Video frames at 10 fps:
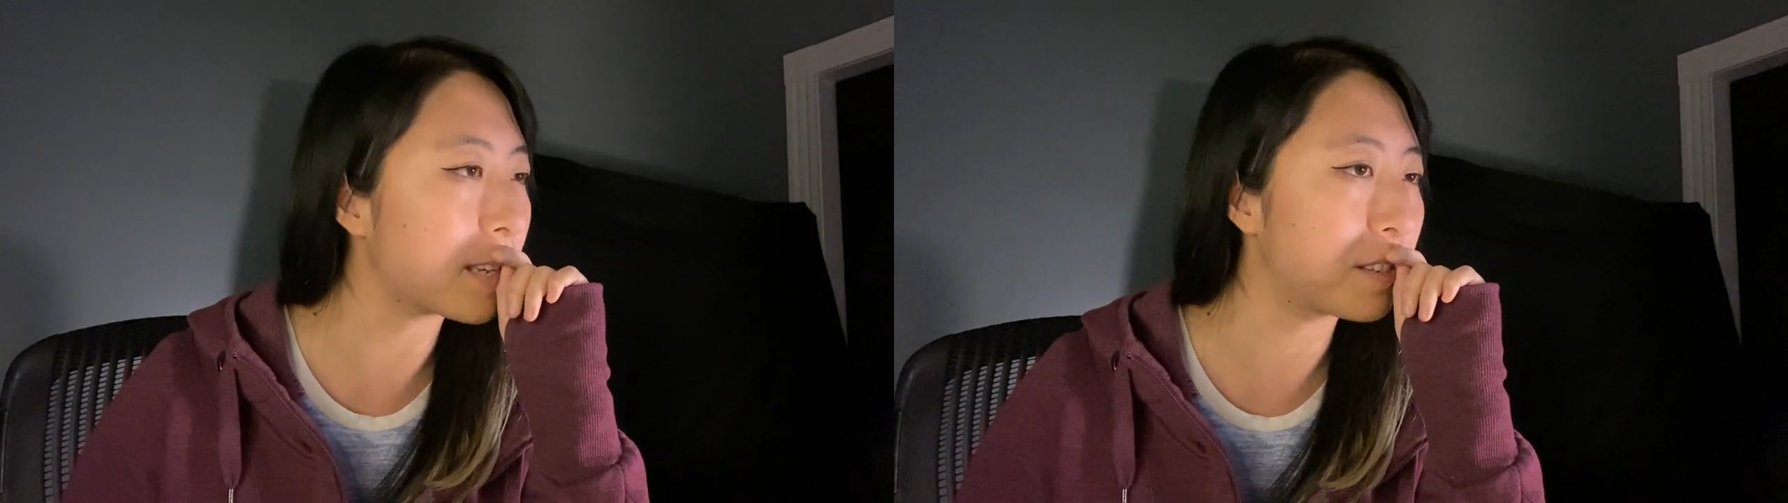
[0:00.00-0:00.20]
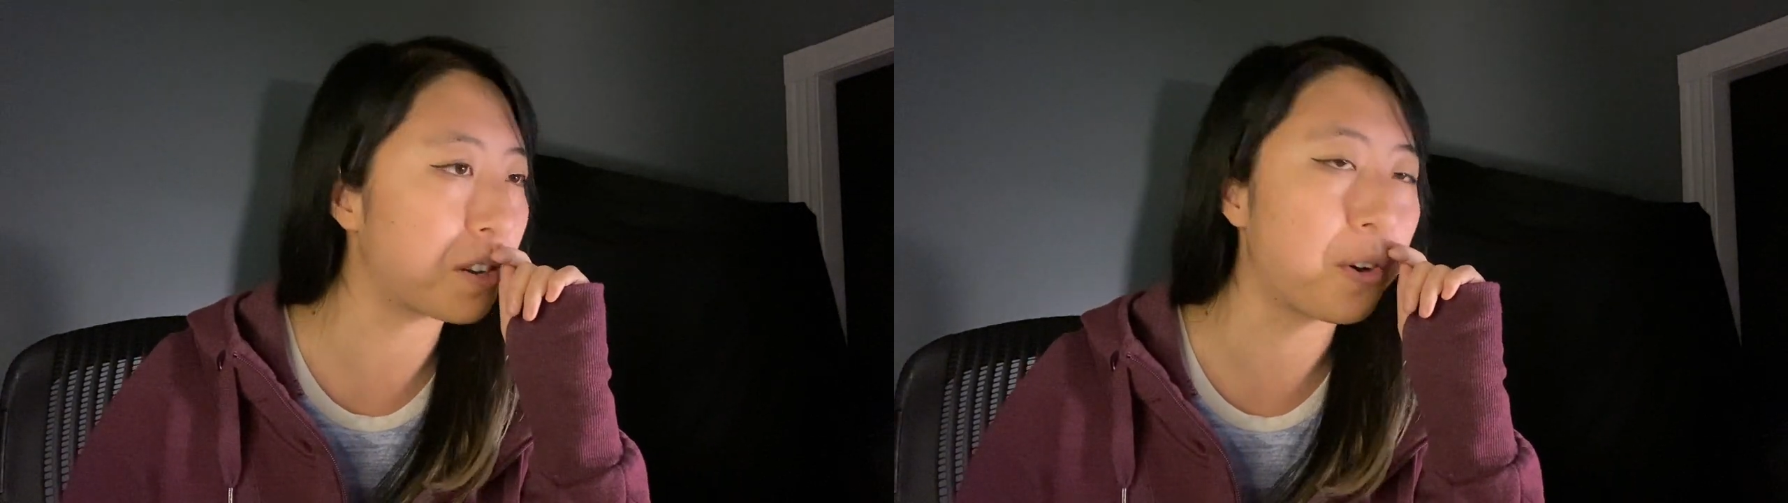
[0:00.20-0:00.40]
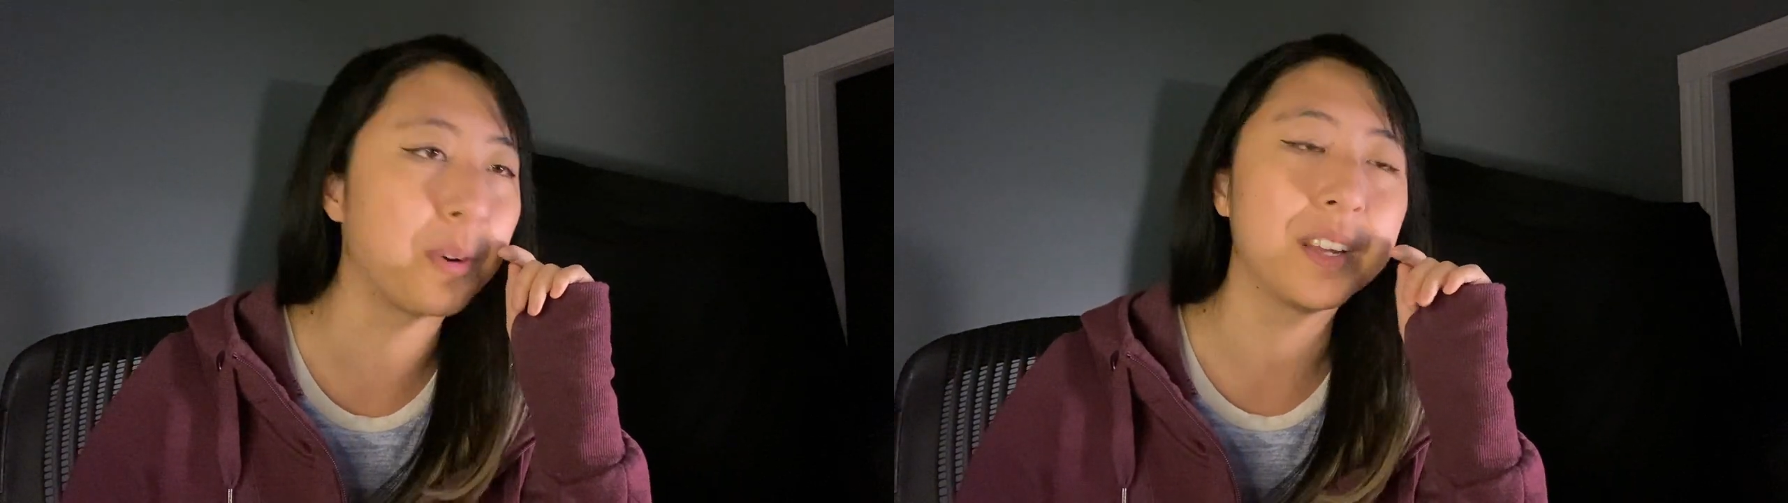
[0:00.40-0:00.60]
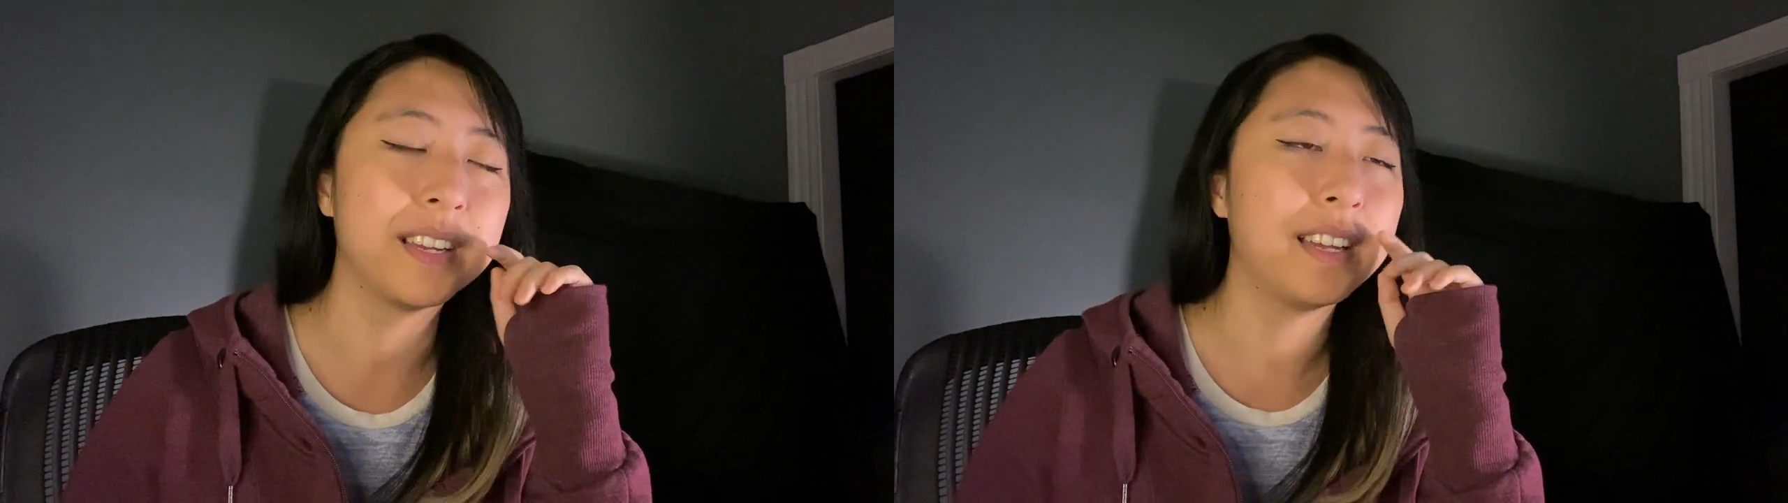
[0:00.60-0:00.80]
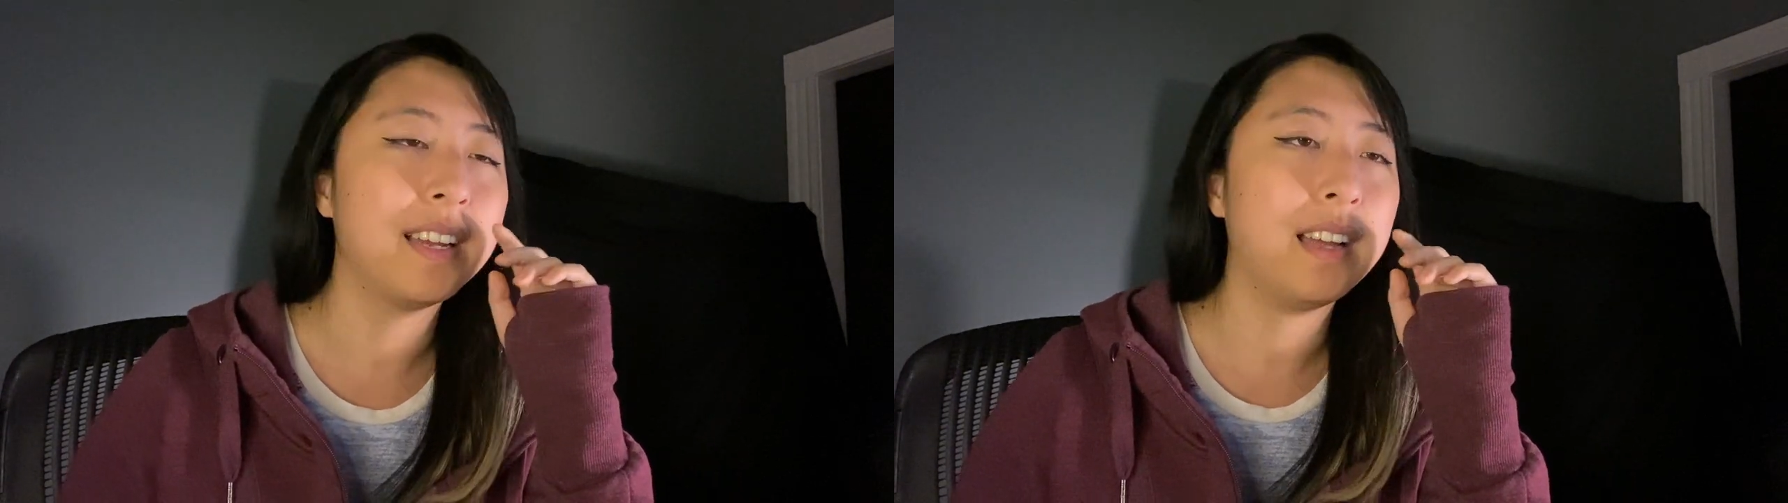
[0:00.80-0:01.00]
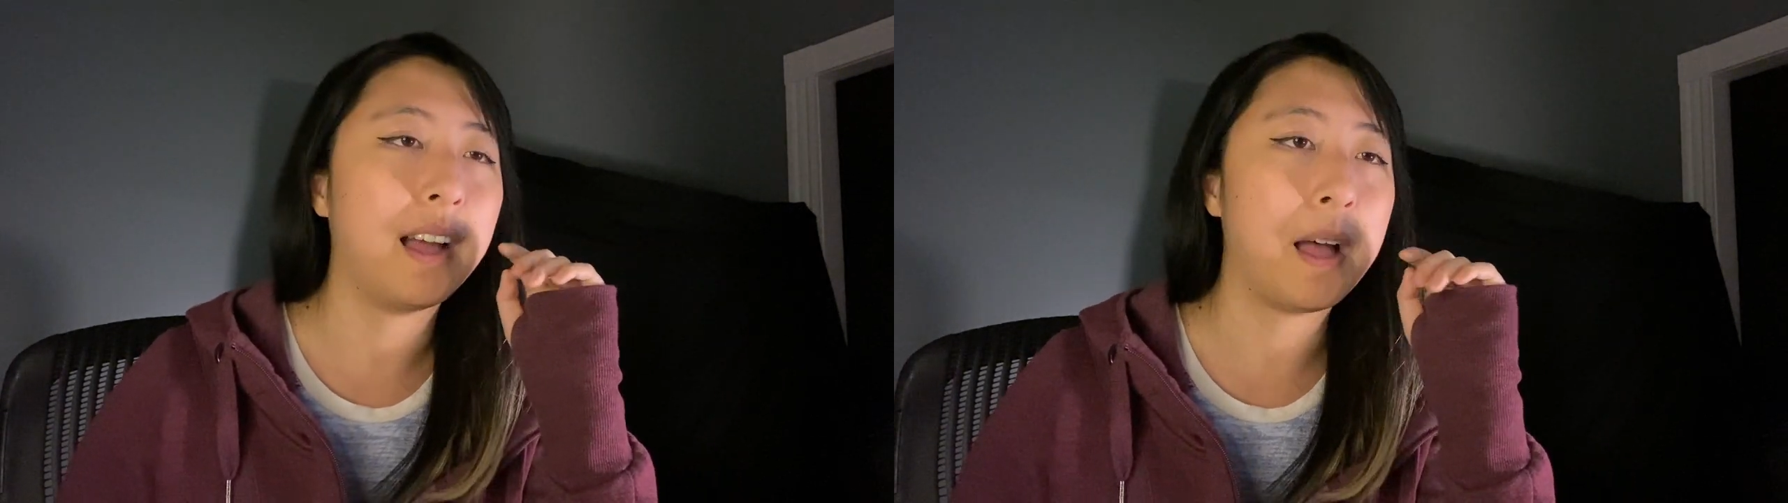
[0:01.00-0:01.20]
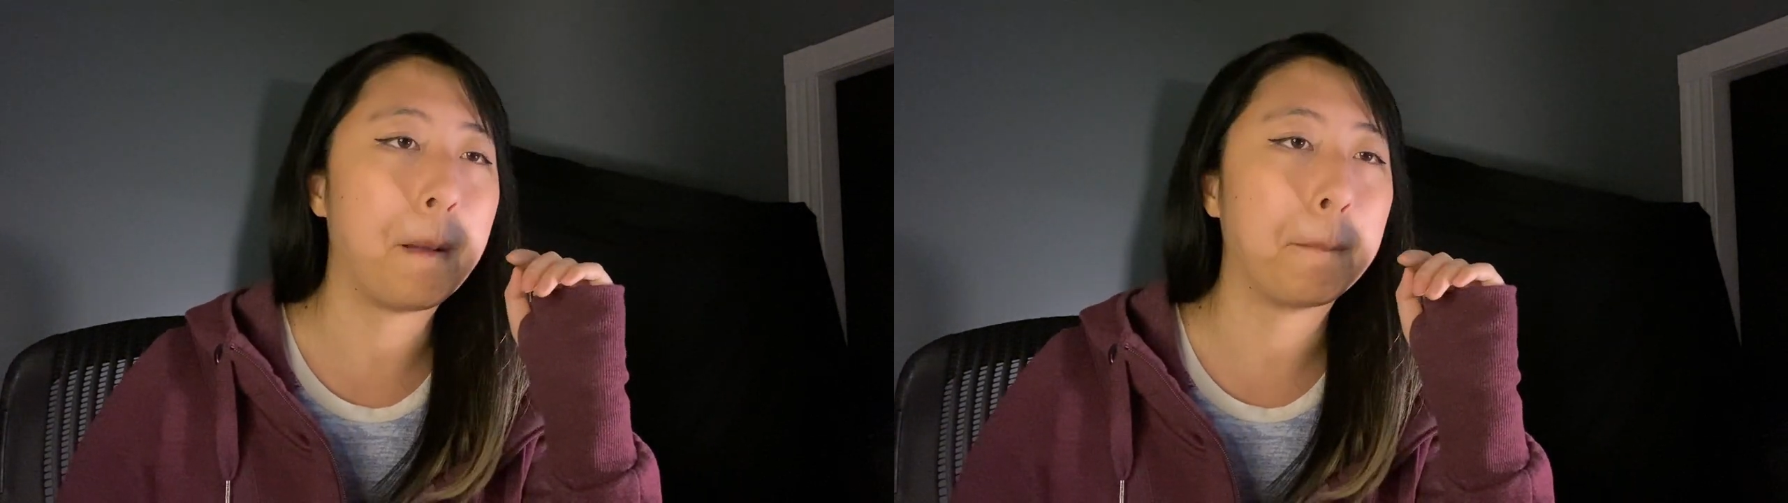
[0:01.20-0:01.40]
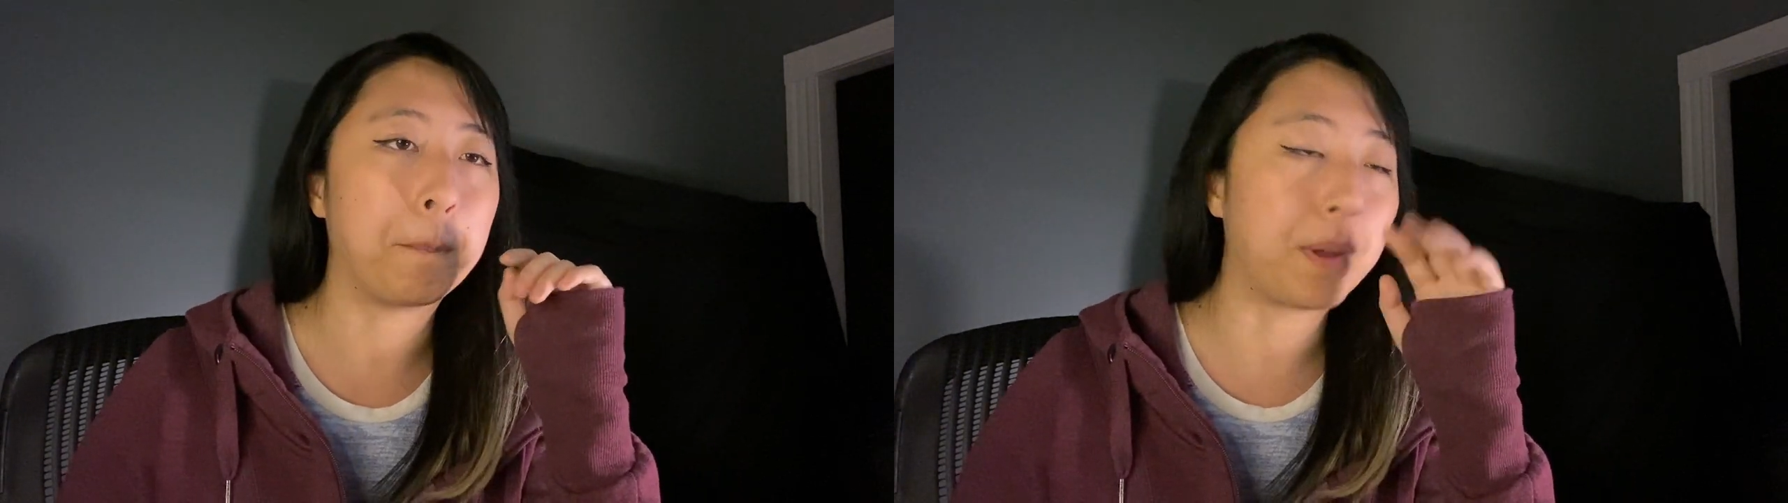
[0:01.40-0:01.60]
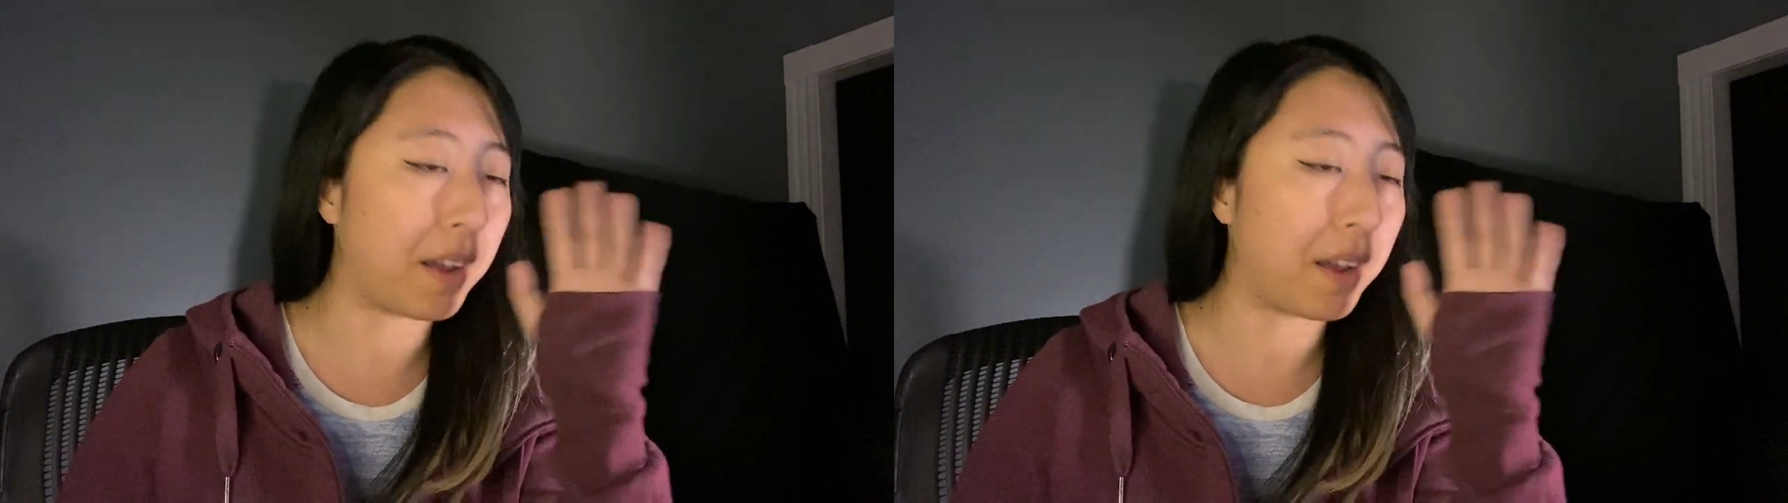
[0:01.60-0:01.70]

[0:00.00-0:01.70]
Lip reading: So But